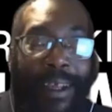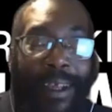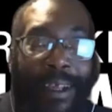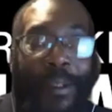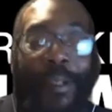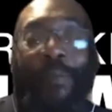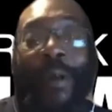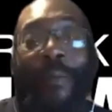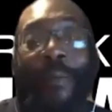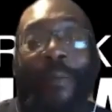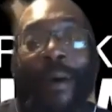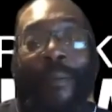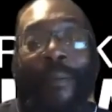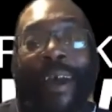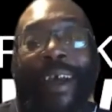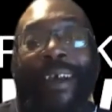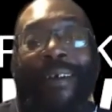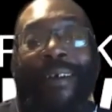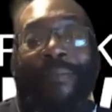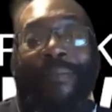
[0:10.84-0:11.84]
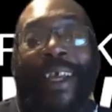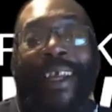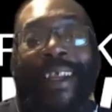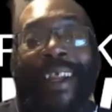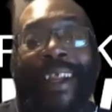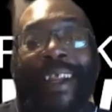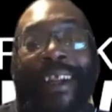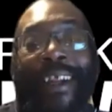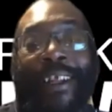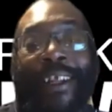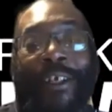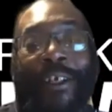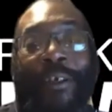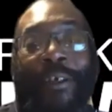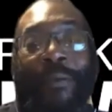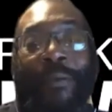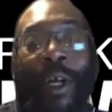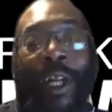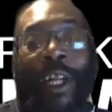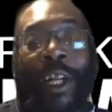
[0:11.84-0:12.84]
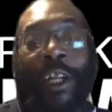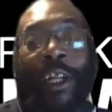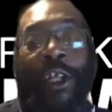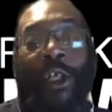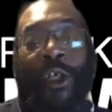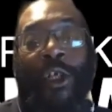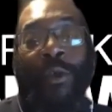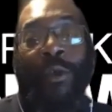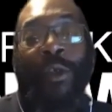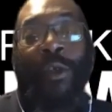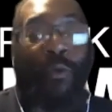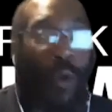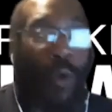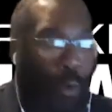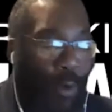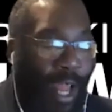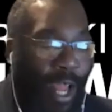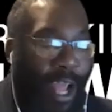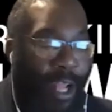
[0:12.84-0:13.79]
Talk to me about making that the tune, one of the tunes, the rollout